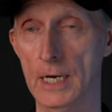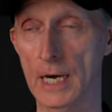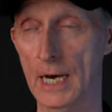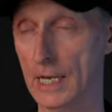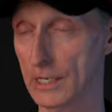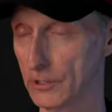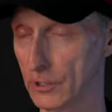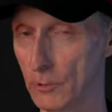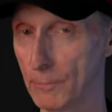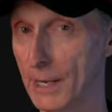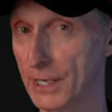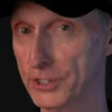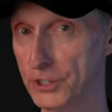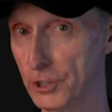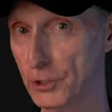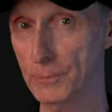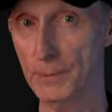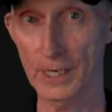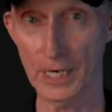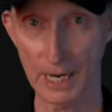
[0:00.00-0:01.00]
I don't know about
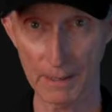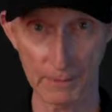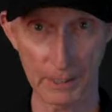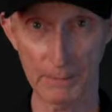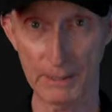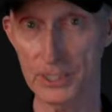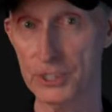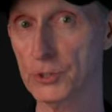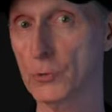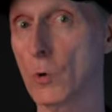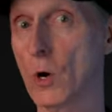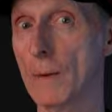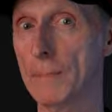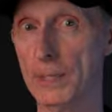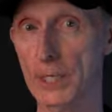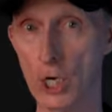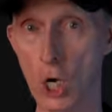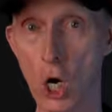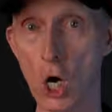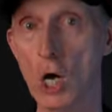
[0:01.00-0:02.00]
you, but I'm going to be
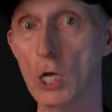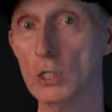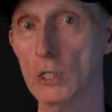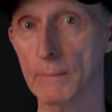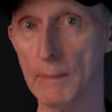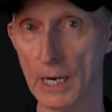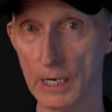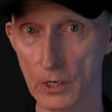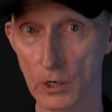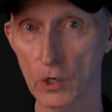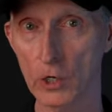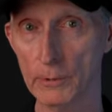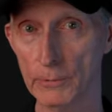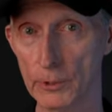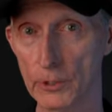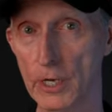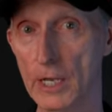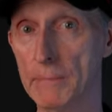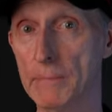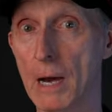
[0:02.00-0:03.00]
swapping all of my
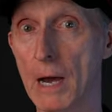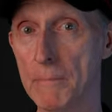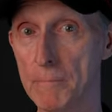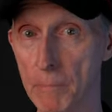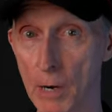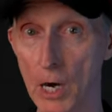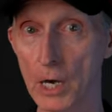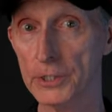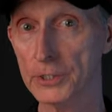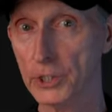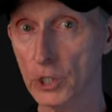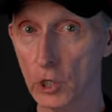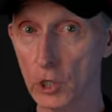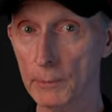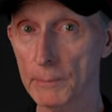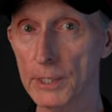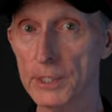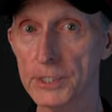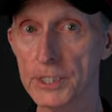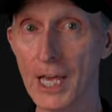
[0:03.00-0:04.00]
armor in my Bohn
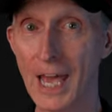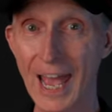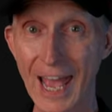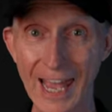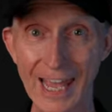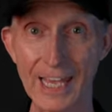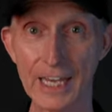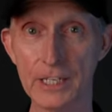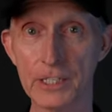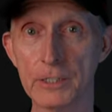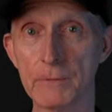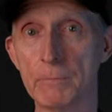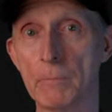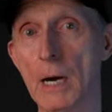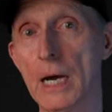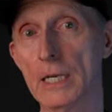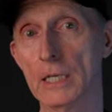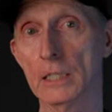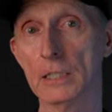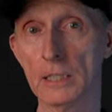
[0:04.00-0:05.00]
garments and
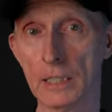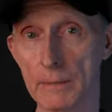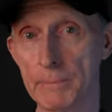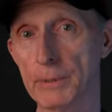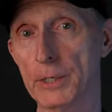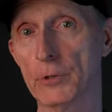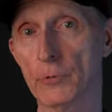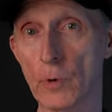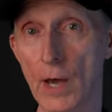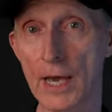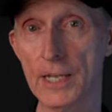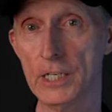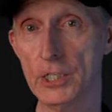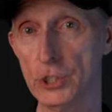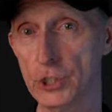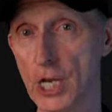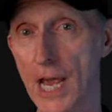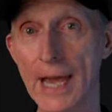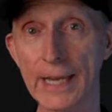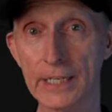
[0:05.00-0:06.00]
my Olympia
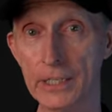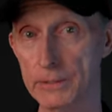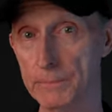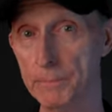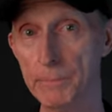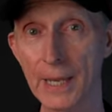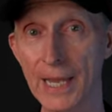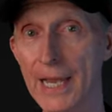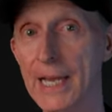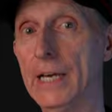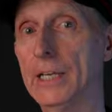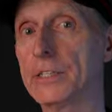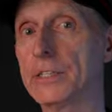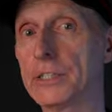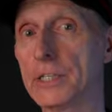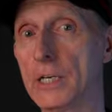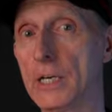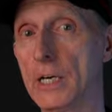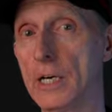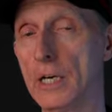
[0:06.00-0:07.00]
riding jacket and
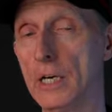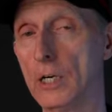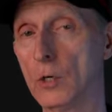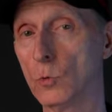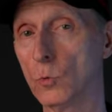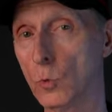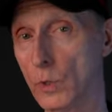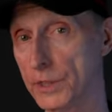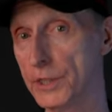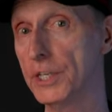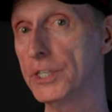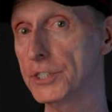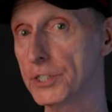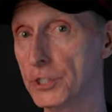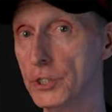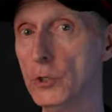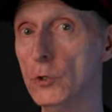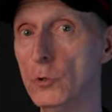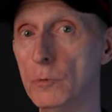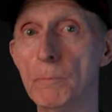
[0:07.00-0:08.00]
pants with this
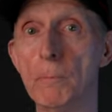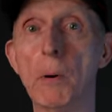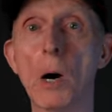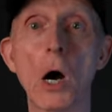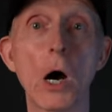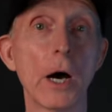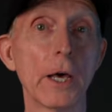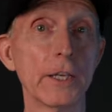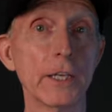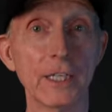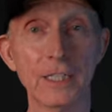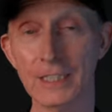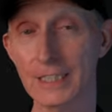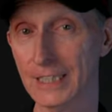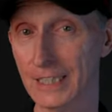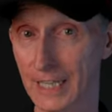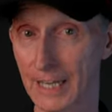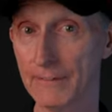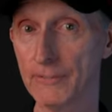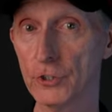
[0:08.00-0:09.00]
new Bohn
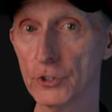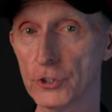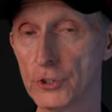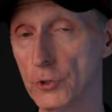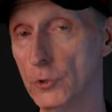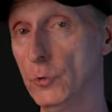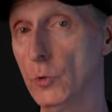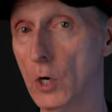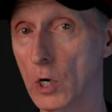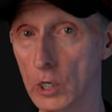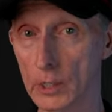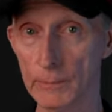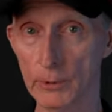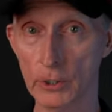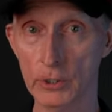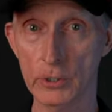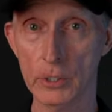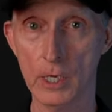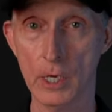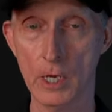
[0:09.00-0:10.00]
Level 2 armor.